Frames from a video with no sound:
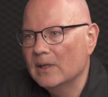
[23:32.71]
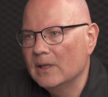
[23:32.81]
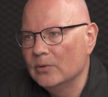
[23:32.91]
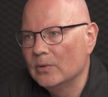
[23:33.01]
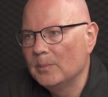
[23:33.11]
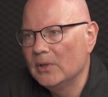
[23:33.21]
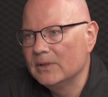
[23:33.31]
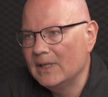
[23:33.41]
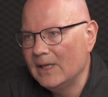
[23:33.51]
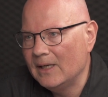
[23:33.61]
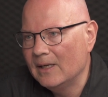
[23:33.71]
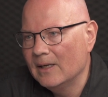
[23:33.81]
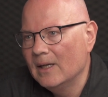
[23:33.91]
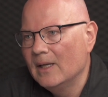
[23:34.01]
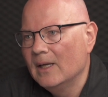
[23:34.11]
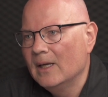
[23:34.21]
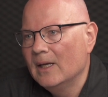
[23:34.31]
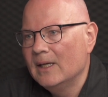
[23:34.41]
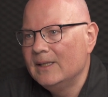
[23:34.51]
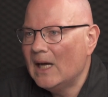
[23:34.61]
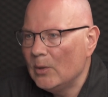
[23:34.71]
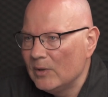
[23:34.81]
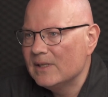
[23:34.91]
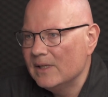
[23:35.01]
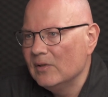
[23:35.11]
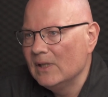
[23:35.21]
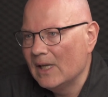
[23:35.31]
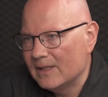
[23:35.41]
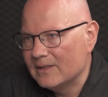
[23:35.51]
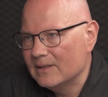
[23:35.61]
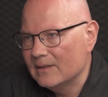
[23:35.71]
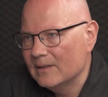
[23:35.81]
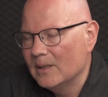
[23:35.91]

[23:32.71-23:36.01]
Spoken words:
euro per day. Now it's even less.